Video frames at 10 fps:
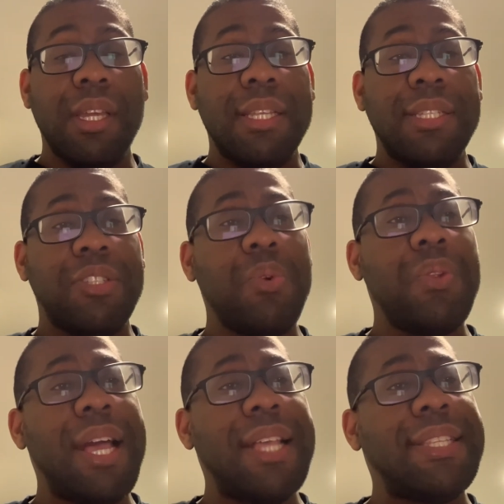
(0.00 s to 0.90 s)
soon
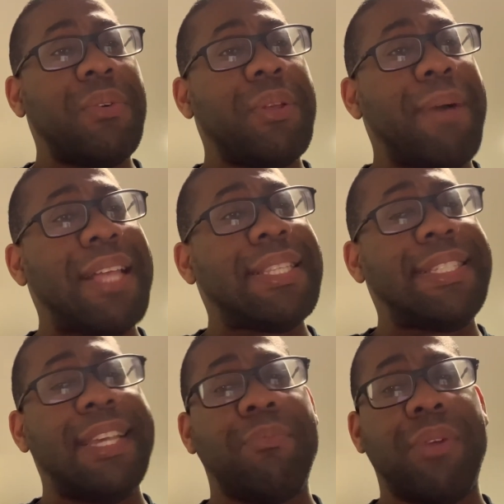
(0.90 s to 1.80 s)
as they were about to
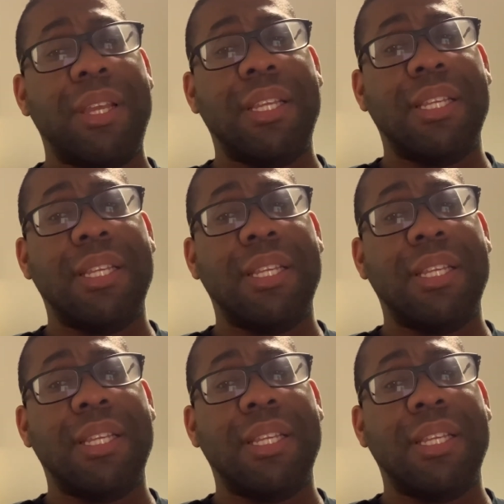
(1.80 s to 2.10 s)
celebrate,